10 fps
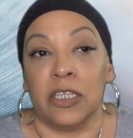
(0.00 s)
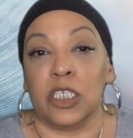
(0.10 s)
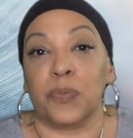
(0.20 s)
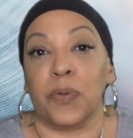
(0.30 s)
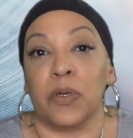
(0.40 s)
the
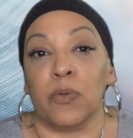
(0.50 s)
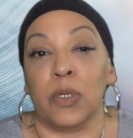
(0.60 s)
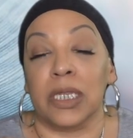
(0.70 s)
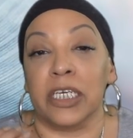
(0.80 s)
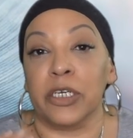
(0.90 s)
spirit
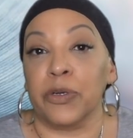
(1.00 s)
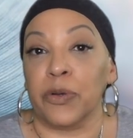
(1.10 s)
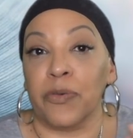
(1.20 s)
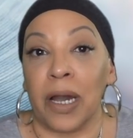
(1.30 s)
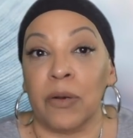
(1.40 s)
will linger
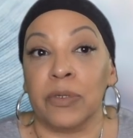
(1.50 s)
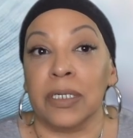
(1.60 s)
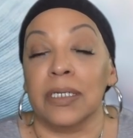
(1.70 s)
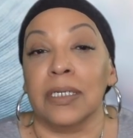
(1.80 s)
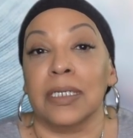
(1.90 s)
around,
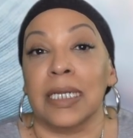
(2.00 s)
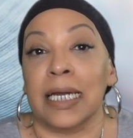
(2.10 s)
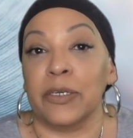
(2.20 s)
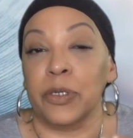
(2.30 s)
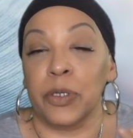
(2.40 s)

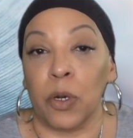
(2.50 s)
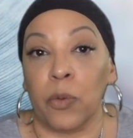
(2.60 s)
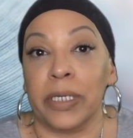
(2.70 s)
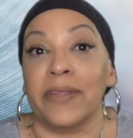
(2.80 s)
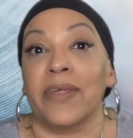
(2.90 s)
not
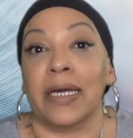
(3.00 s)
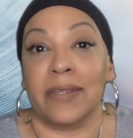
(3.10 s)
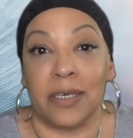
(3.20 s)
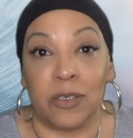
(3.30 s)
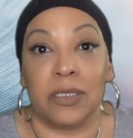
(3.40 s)
knowing that
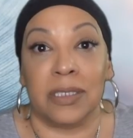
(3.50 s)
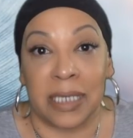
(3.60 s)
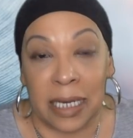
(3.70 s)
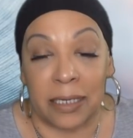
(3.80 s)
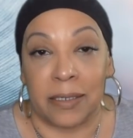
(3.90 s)
they are
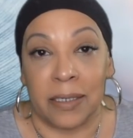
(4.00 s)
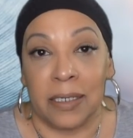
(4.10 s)
dead.